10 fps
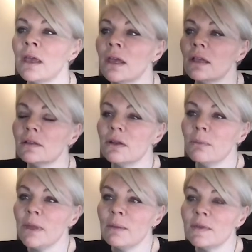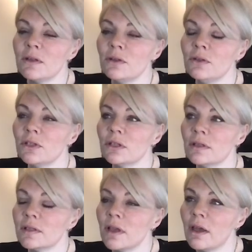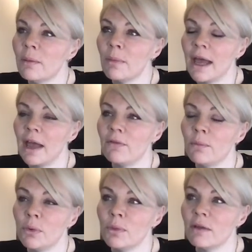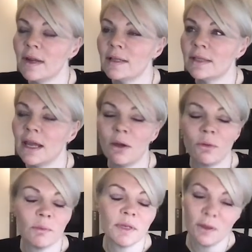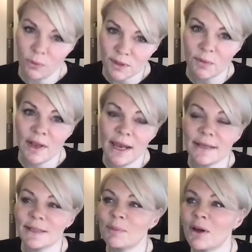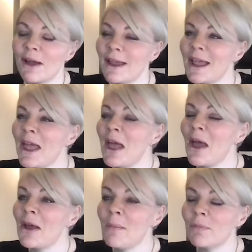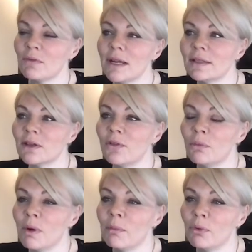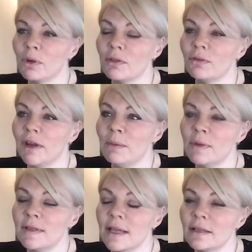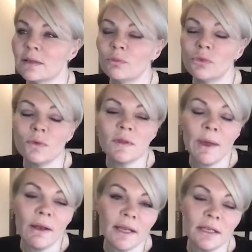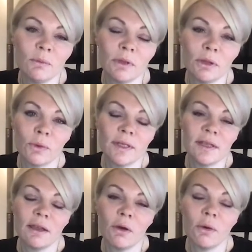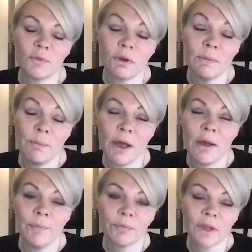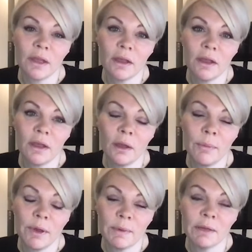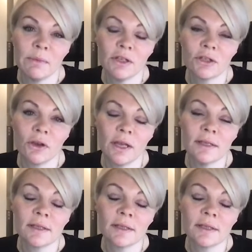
So look, BM Solutions have brought their rates down, also on their let to buy. The rates start from 1.38%. Some rules about lending with Lloyds, Birmingham Midshires.